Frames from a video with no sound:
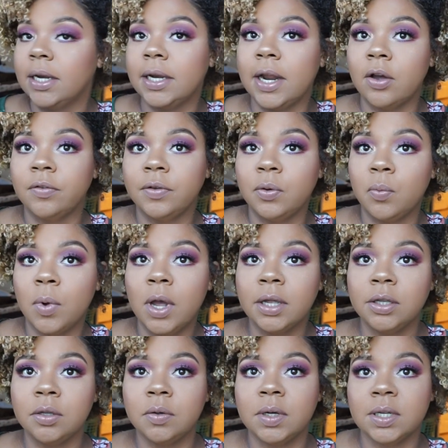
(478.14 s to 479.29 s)
Now, if you want,
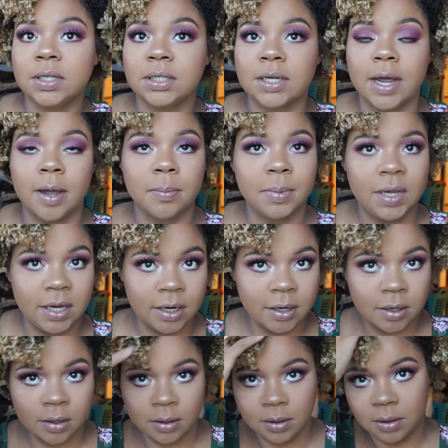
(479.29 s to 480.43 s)
you can stop here.